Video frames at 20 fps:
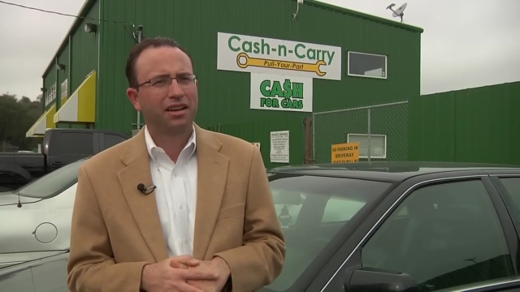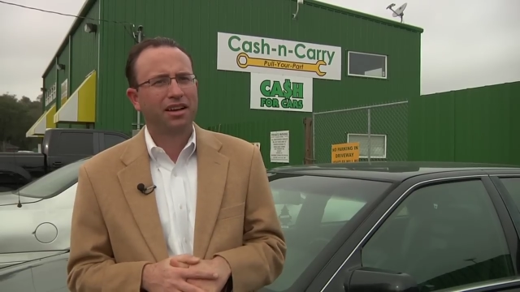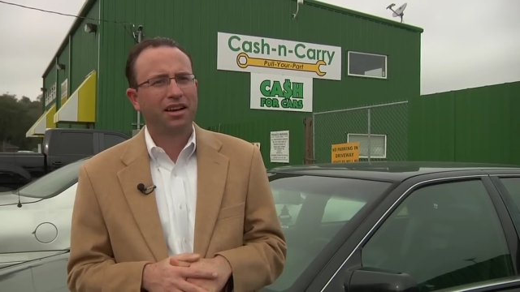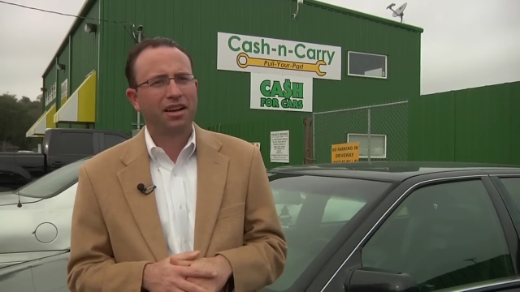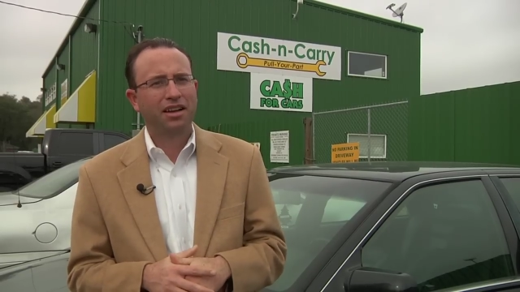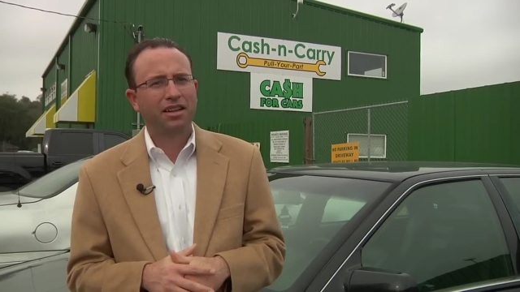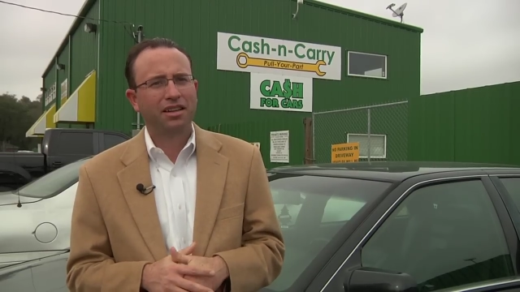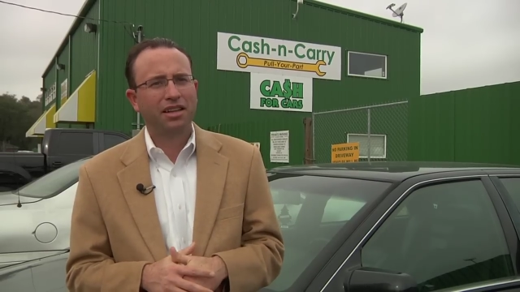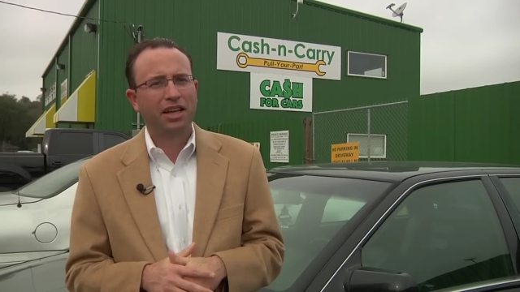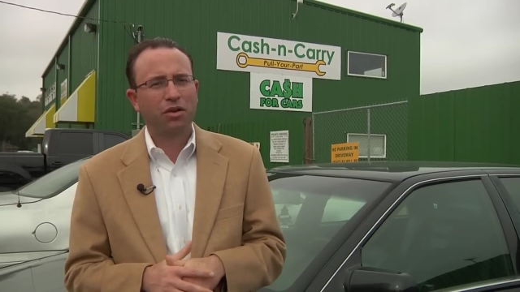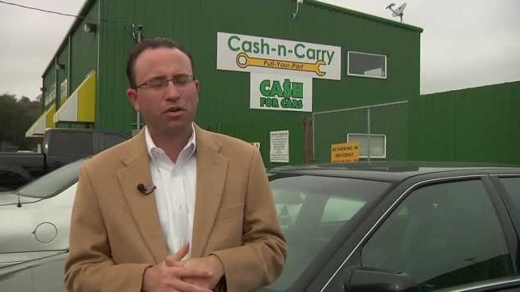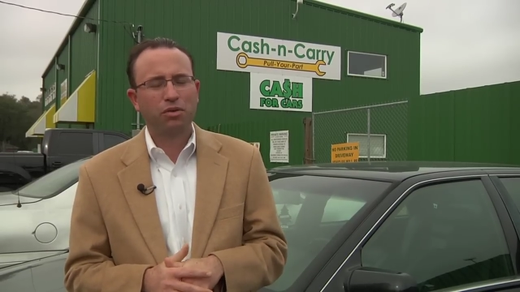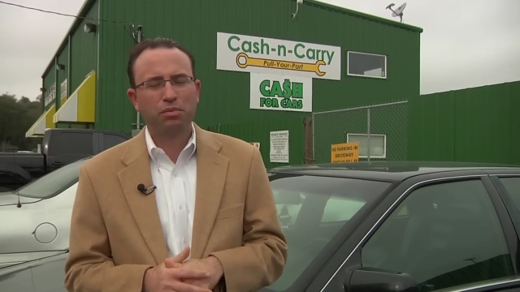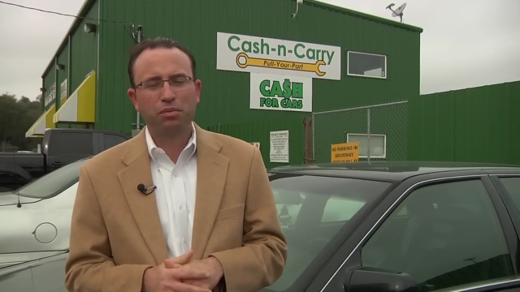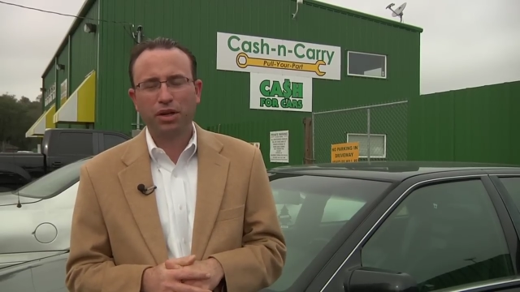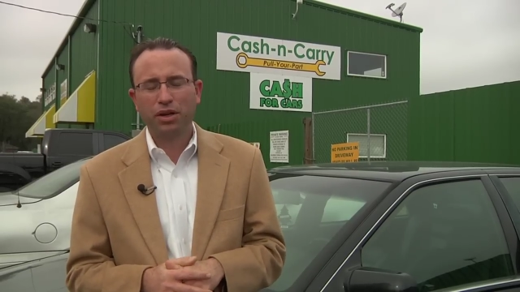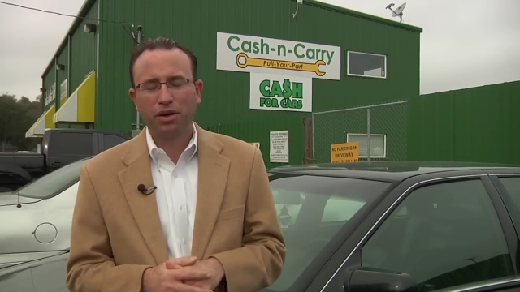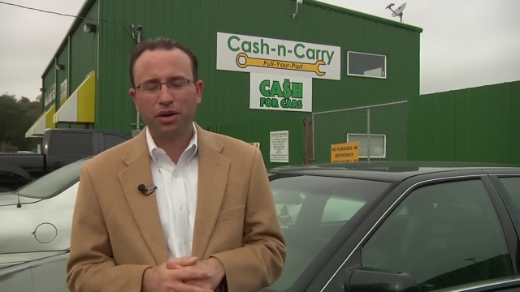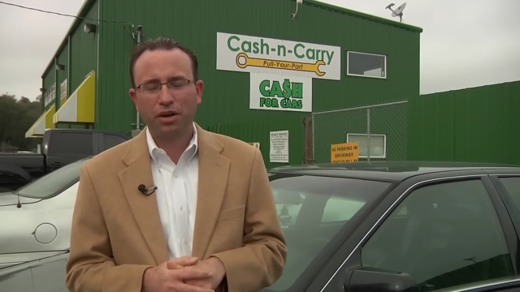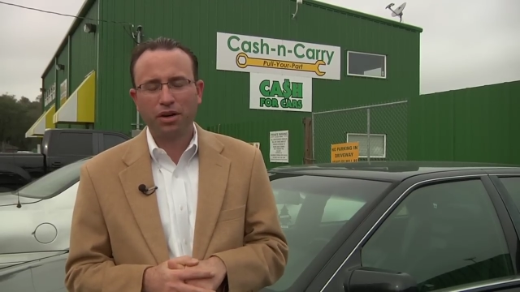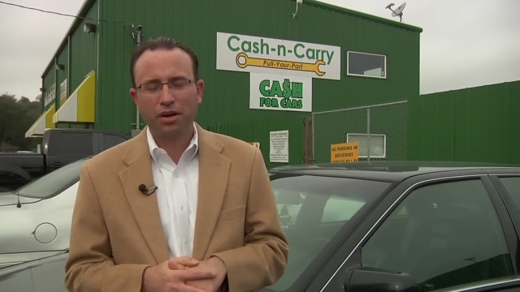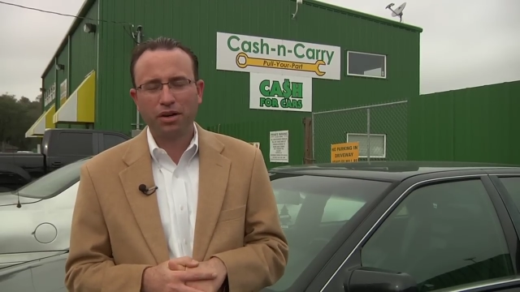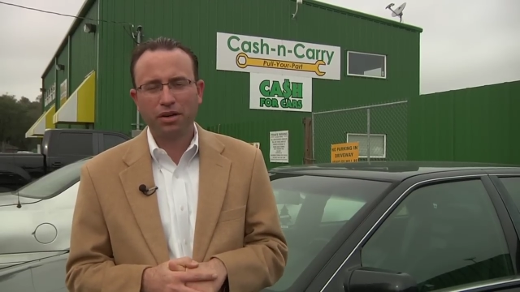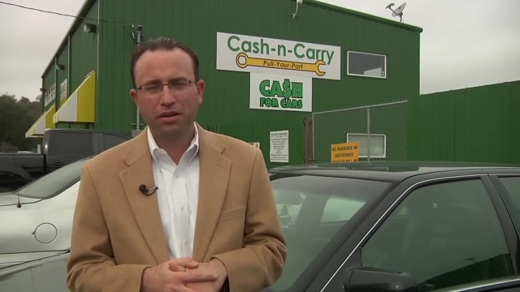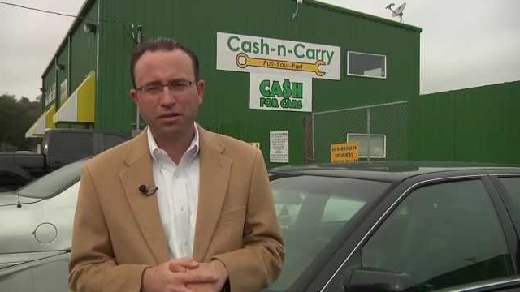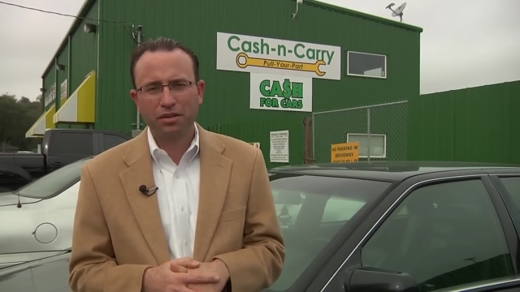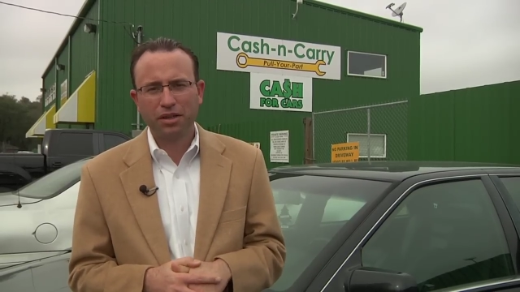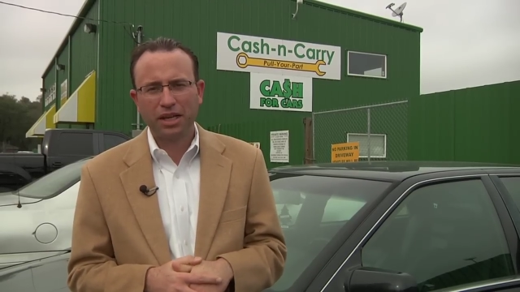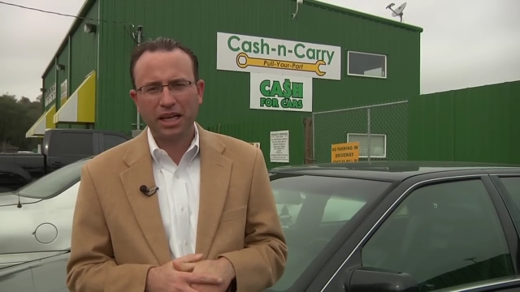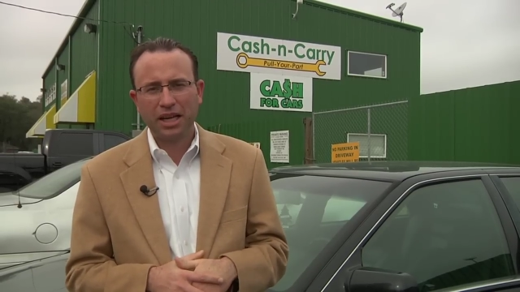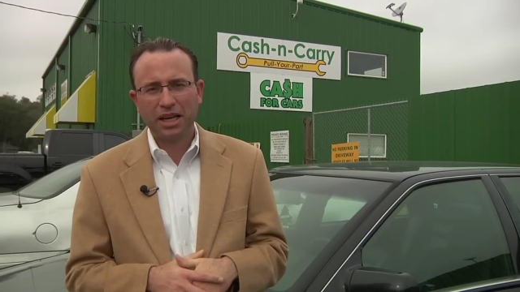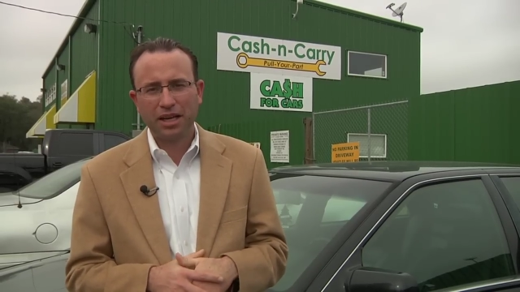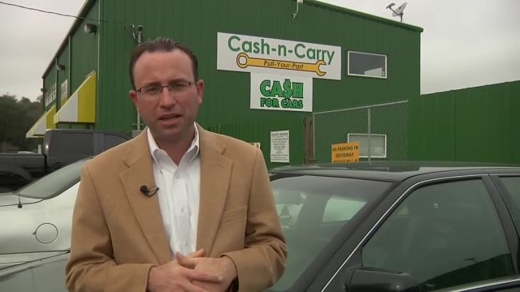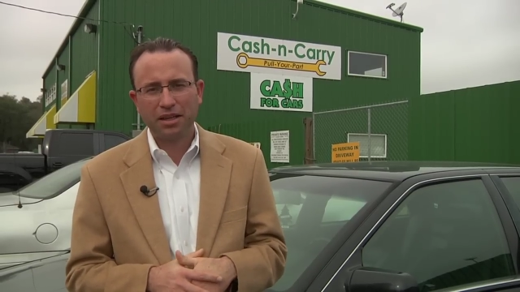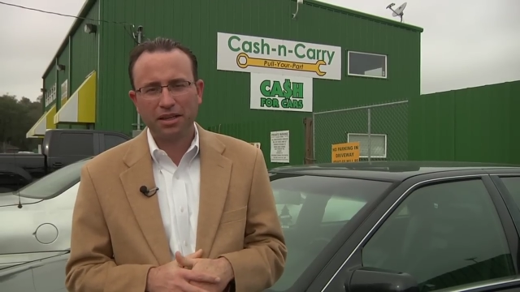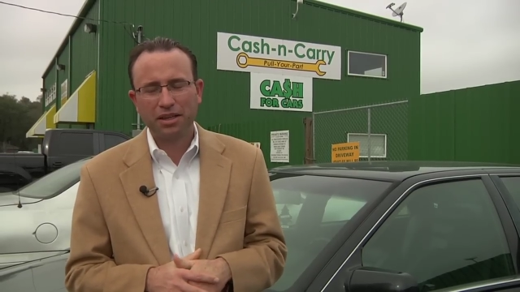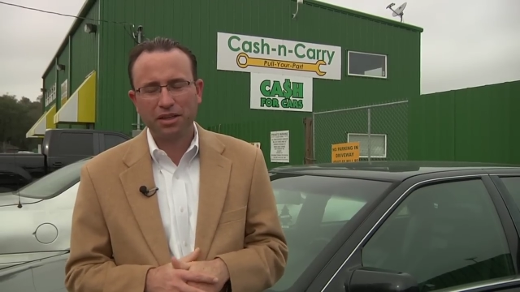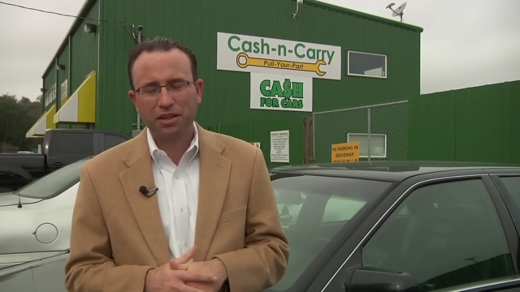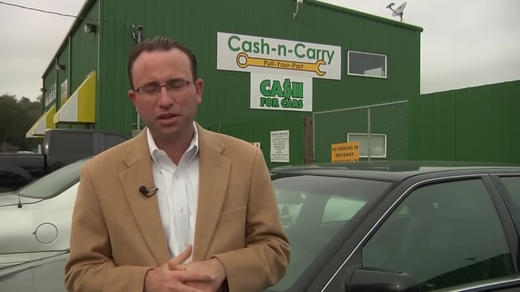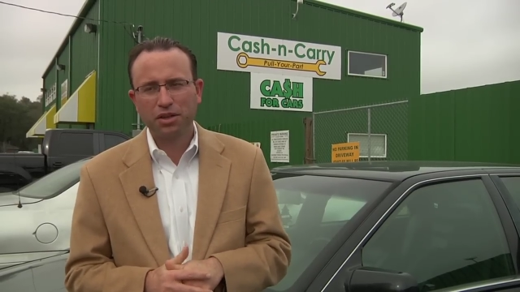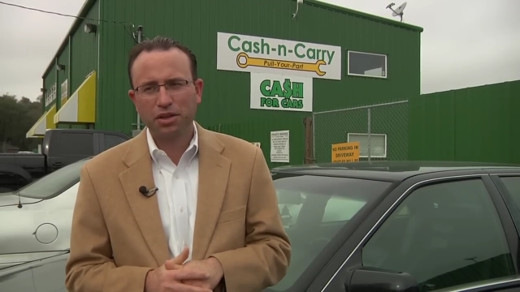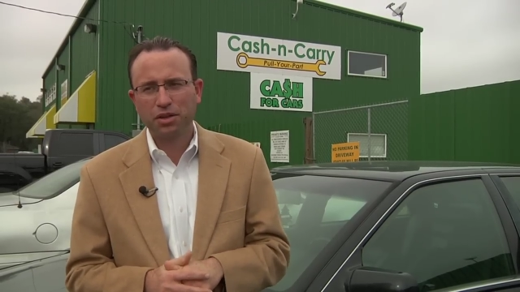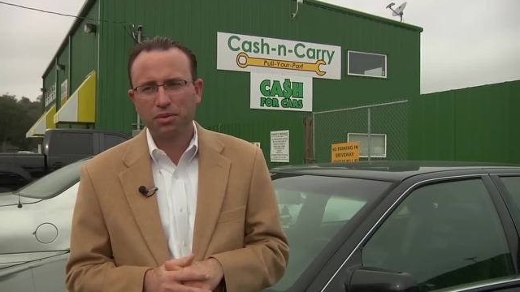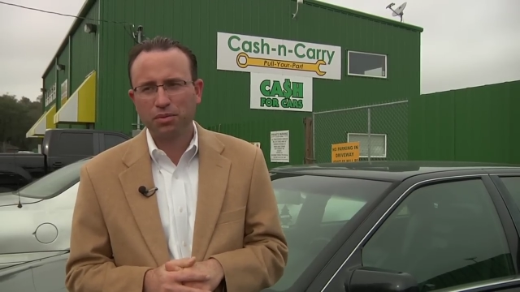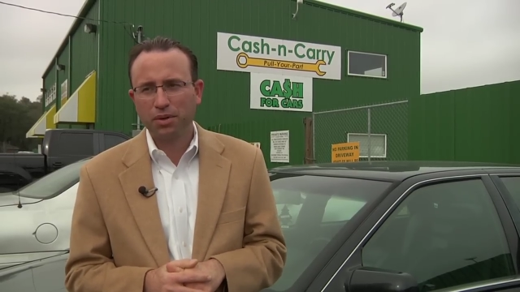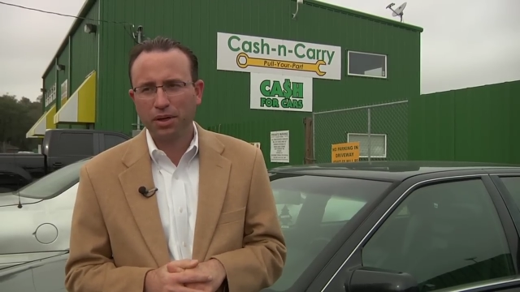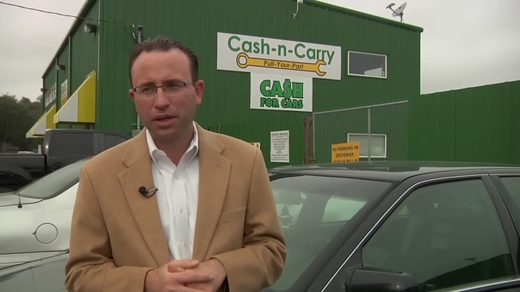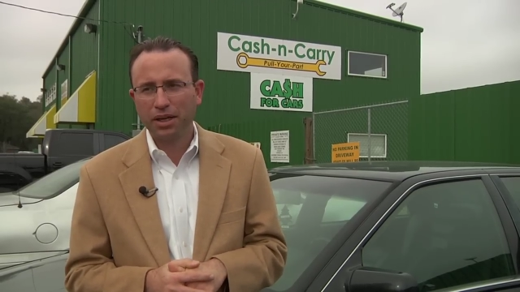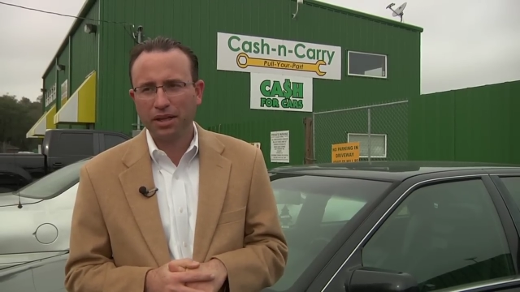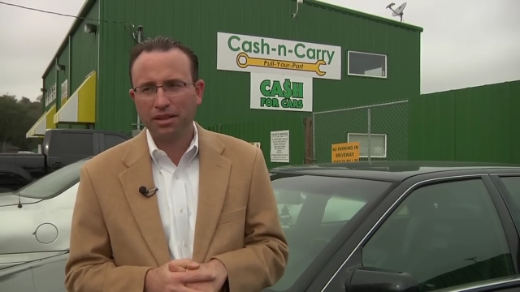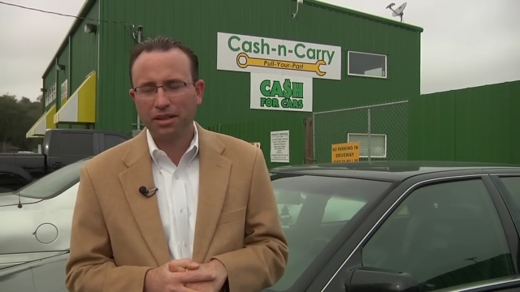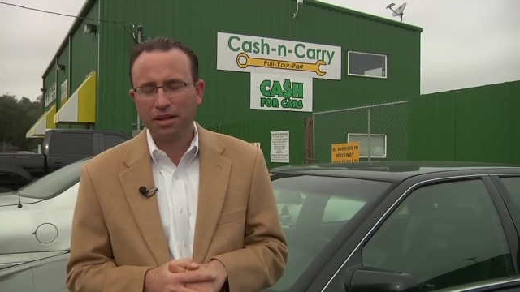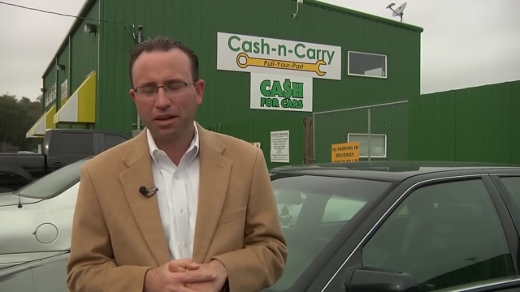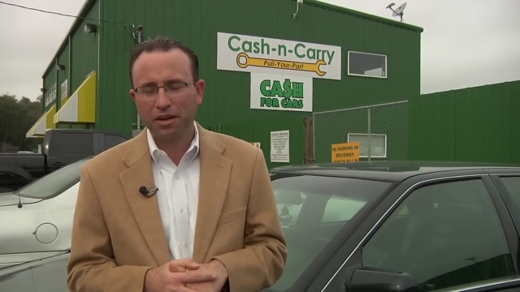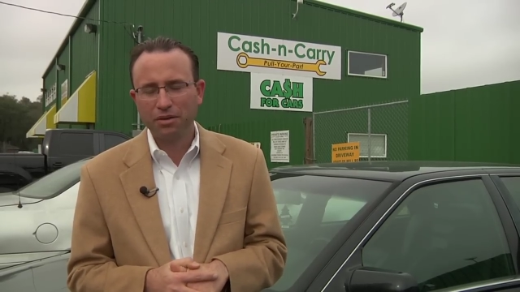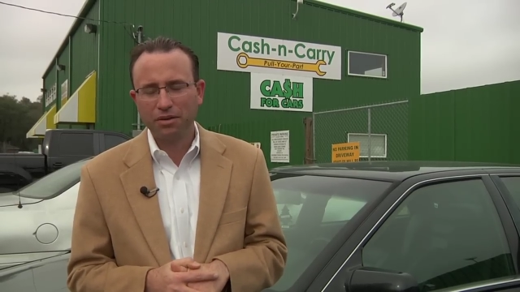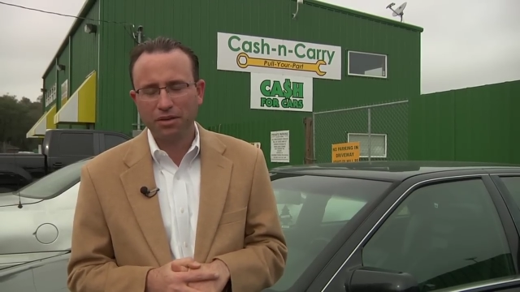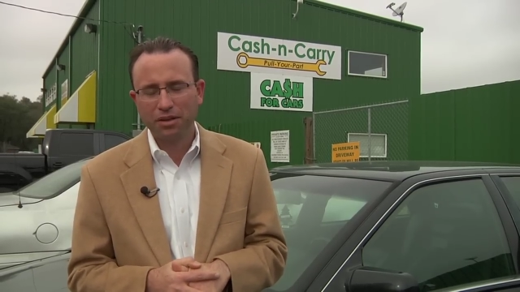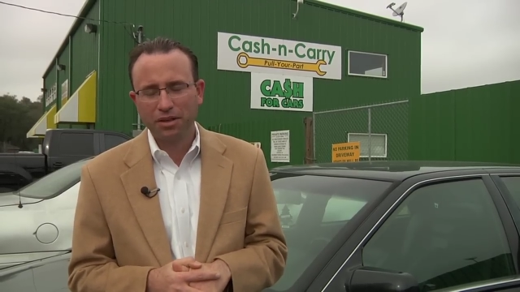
uh, that would be her, uh, in a good way though.